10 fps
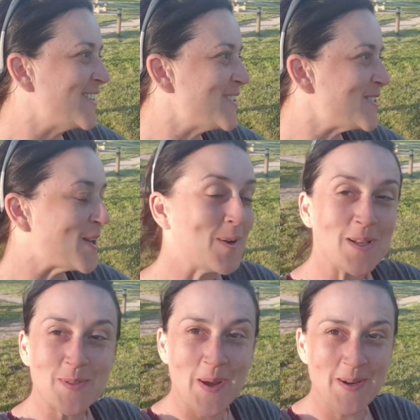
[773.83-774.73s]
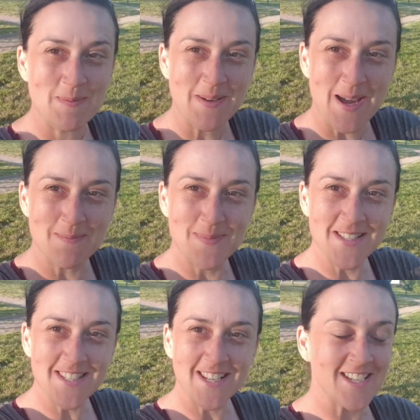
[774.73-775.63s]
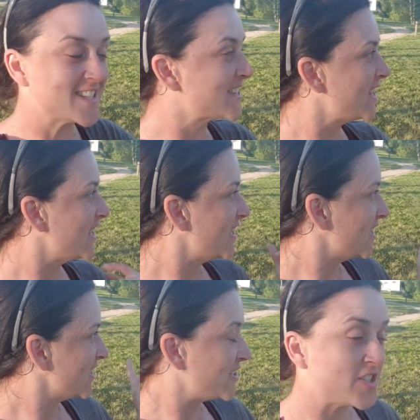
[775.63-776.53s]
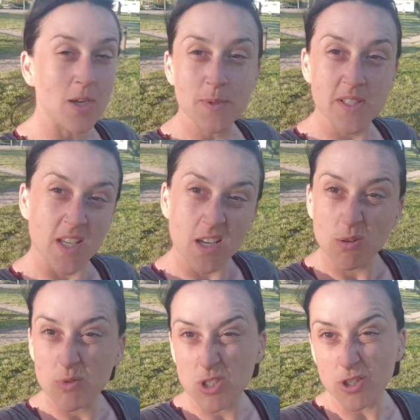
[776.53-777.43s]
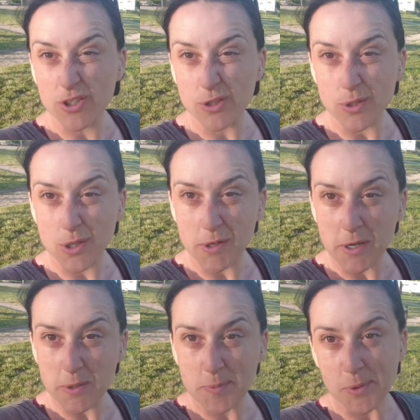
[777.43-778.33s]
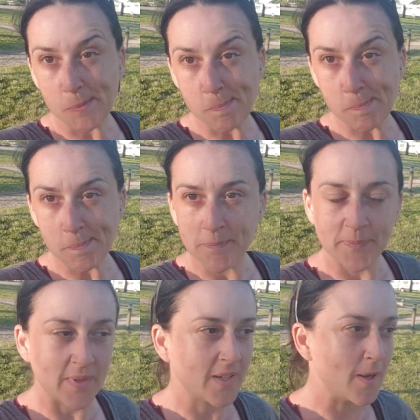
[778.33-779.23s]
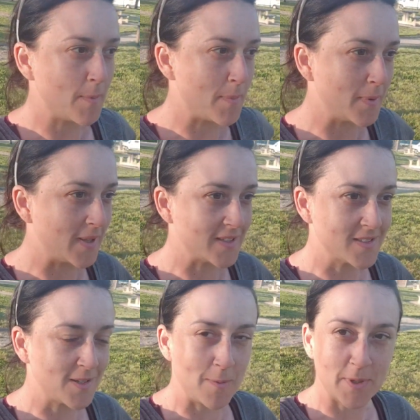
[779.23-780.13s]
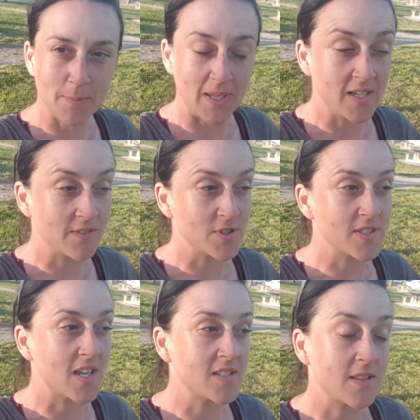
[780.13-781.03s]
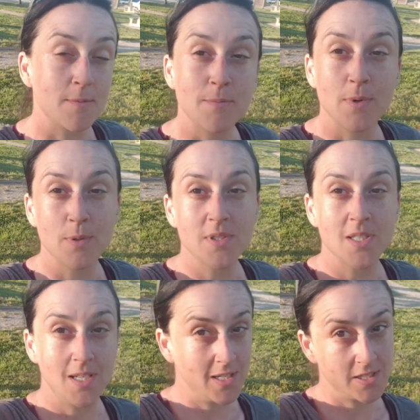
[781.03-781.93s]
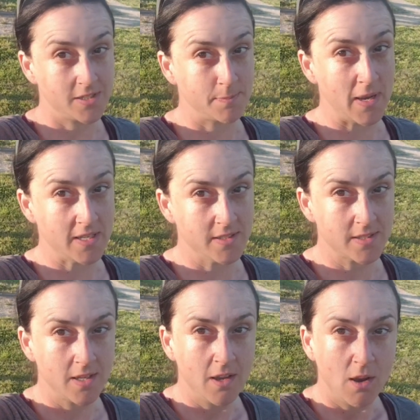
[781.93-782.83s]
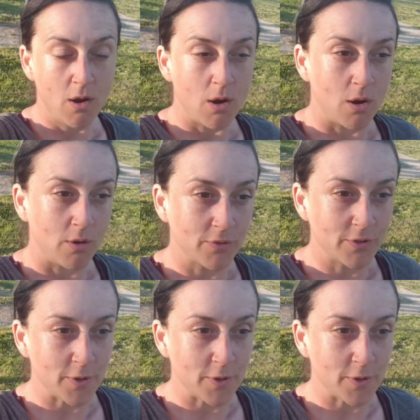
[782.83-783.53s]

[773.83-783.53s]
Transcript: So that's where I'm camping tonight. The shower's in there, which costs €2, but can't complain. I've just had the most delicious pint of